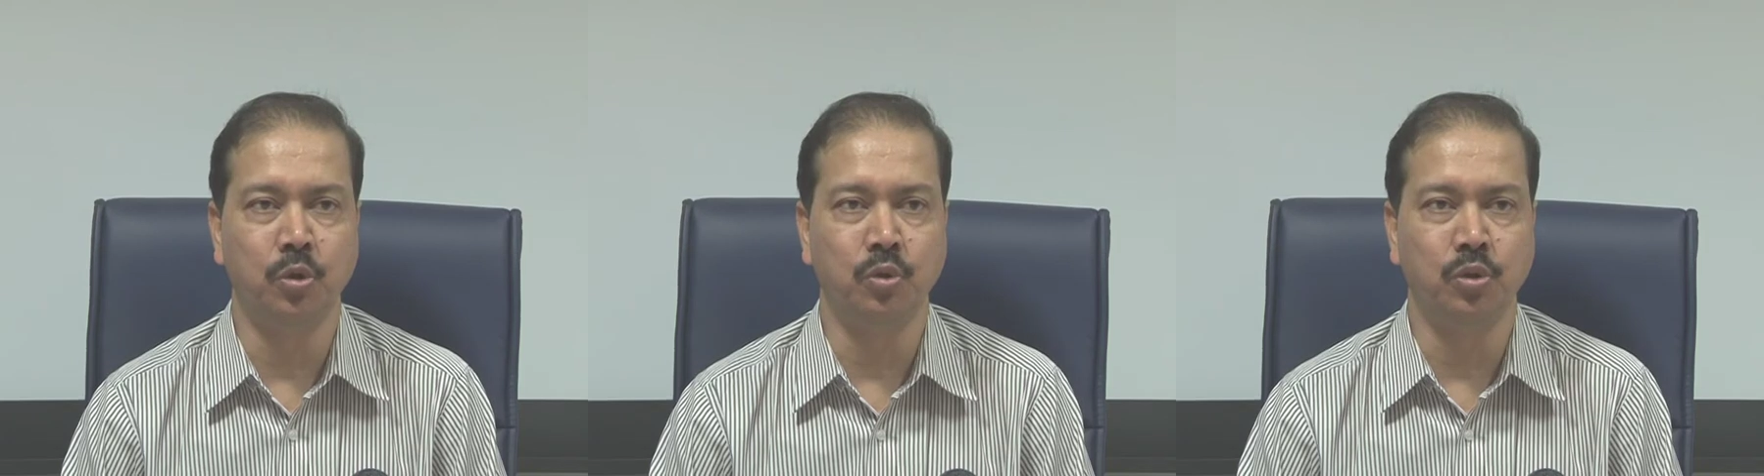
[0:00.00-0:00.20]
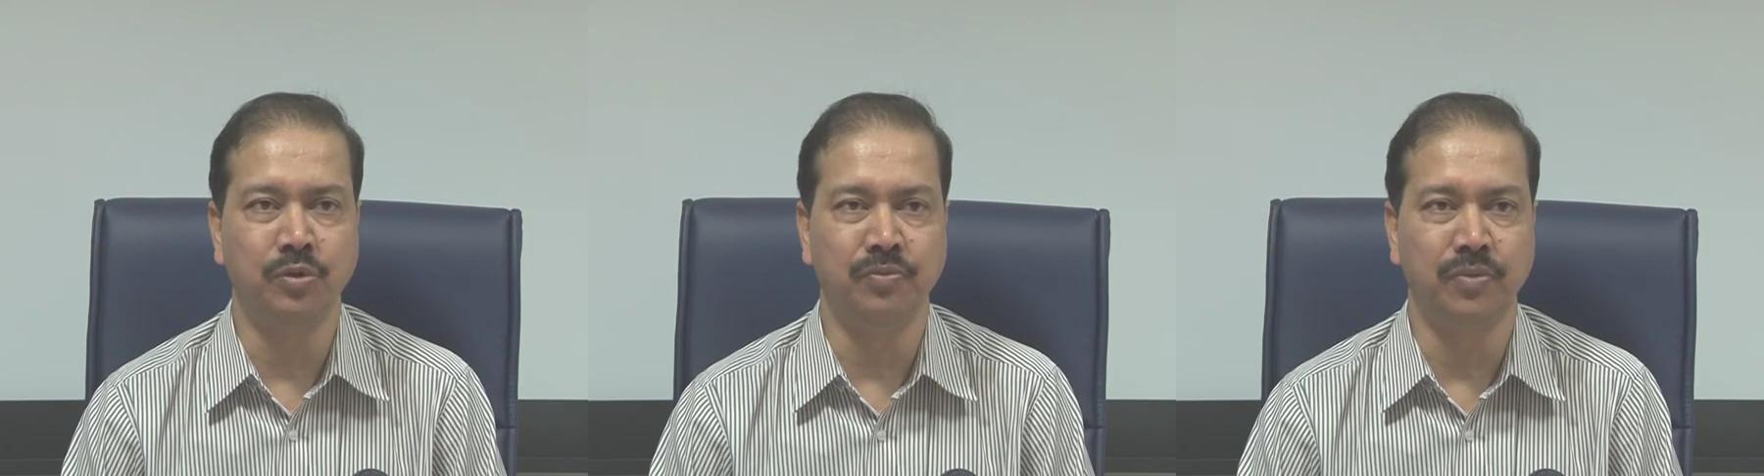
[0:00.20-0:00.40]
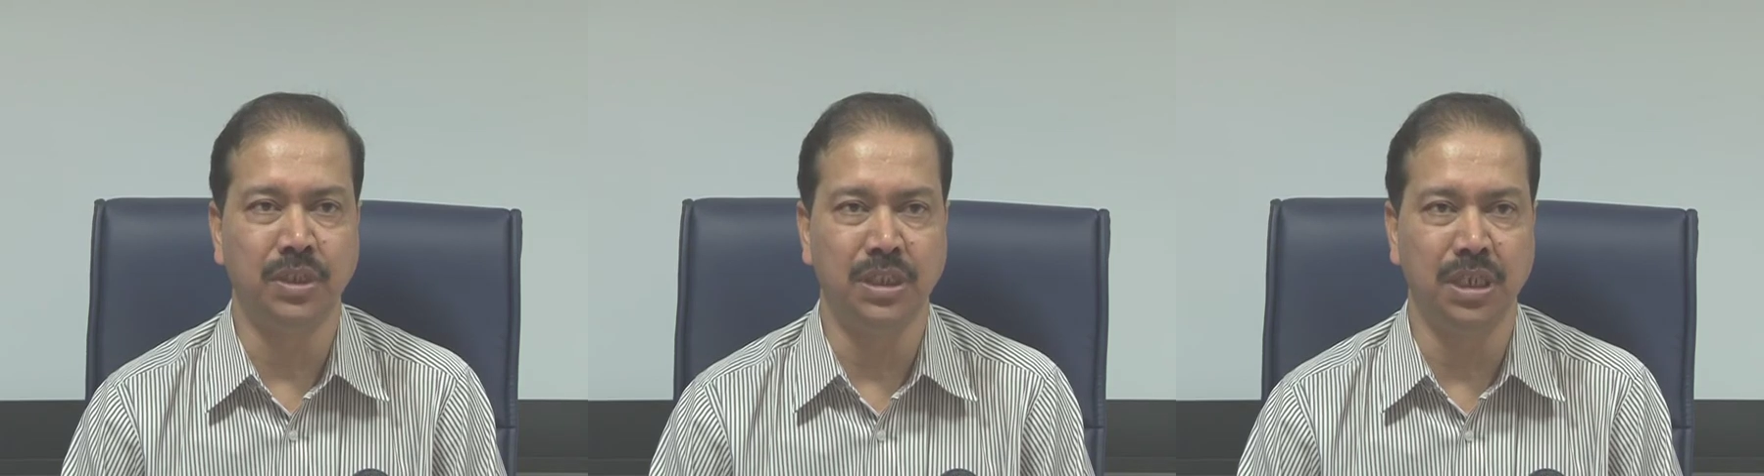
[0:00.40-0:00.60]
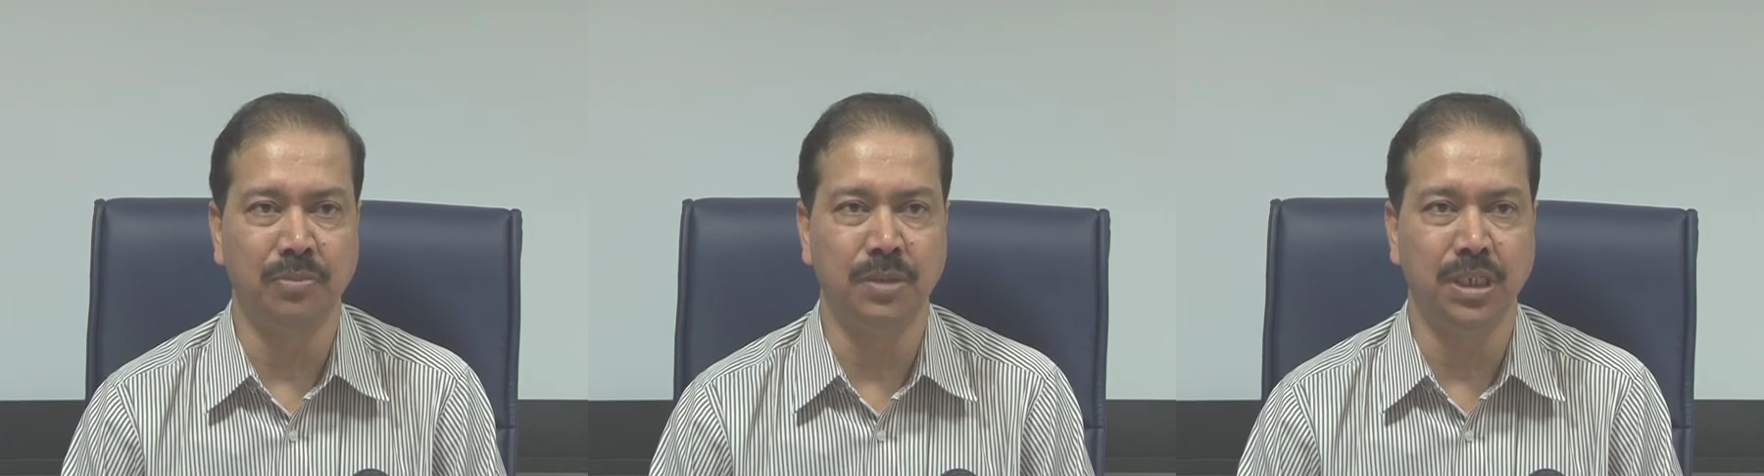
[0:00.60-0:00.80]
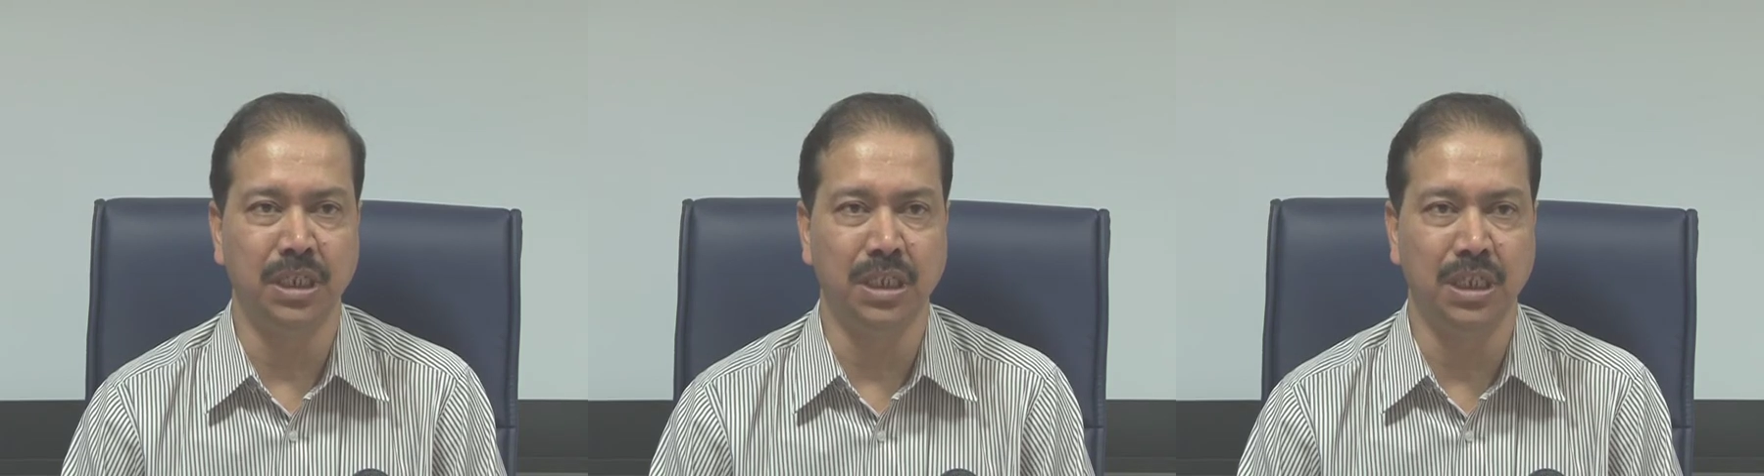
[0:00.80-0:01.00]
vitamin
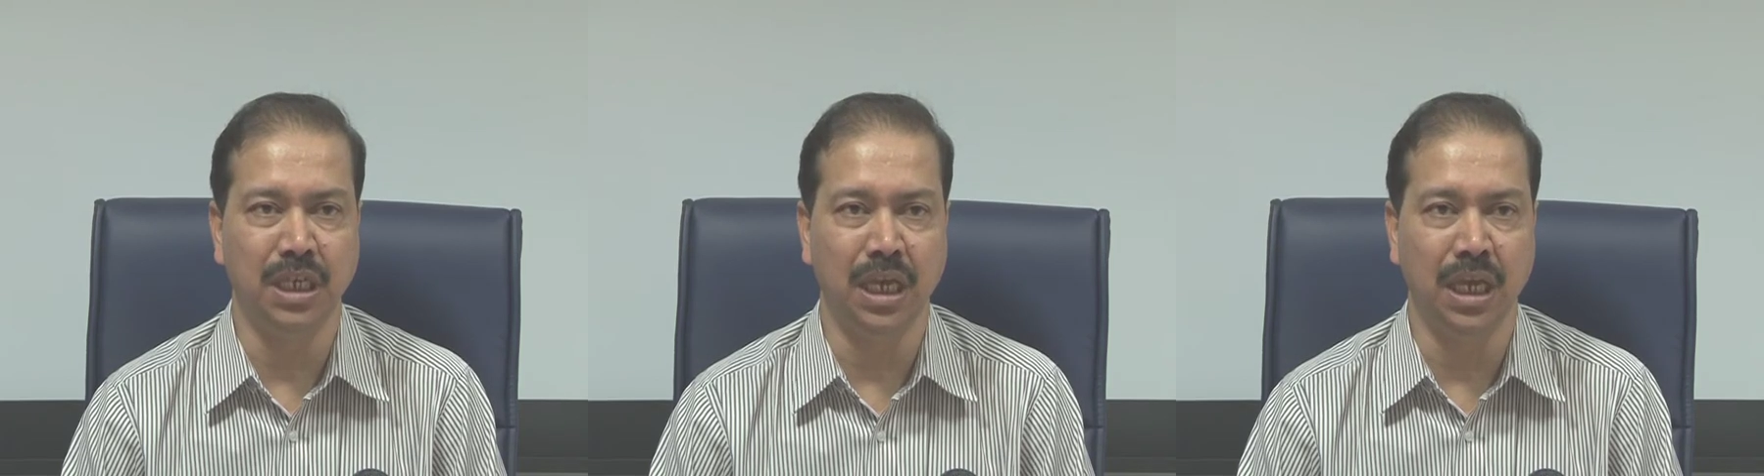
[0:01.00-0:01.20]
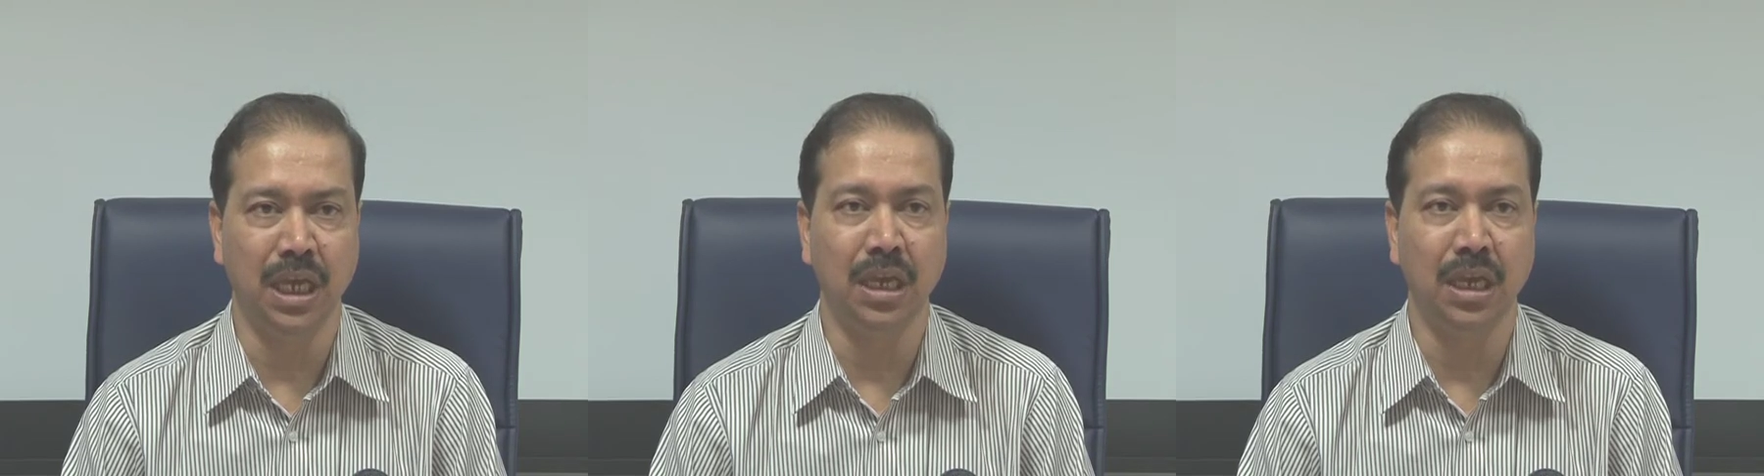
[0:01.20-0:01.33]
K.